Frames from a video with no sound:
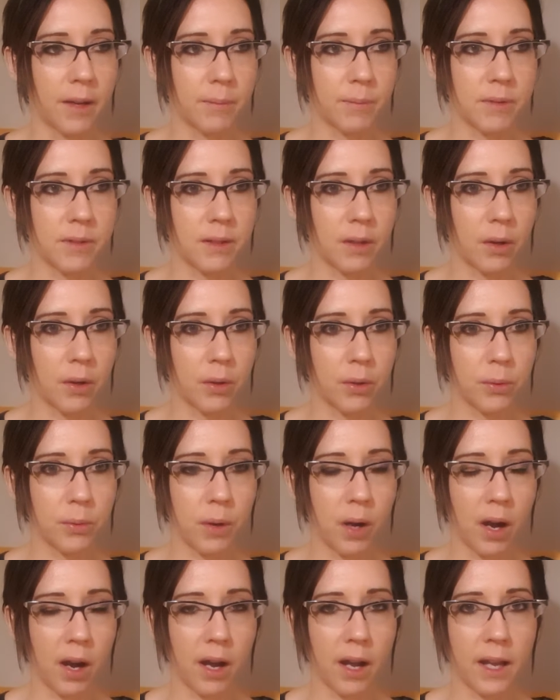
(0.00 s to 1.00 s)
So
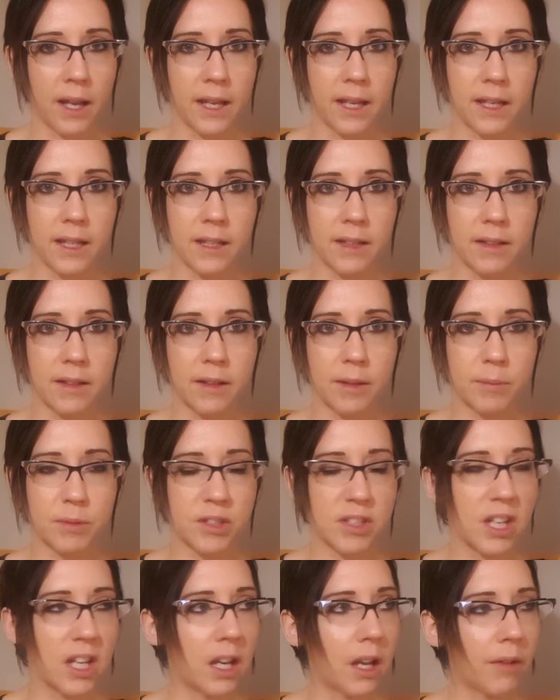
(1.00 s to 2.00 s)
I am
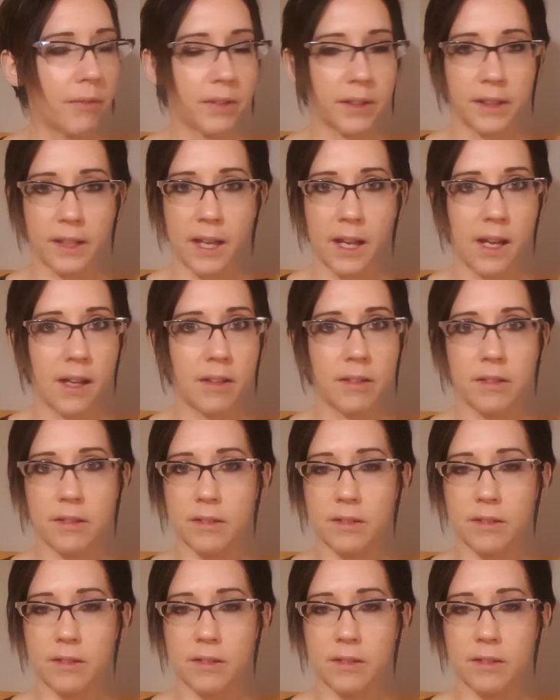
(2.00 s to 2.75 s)
just loving that.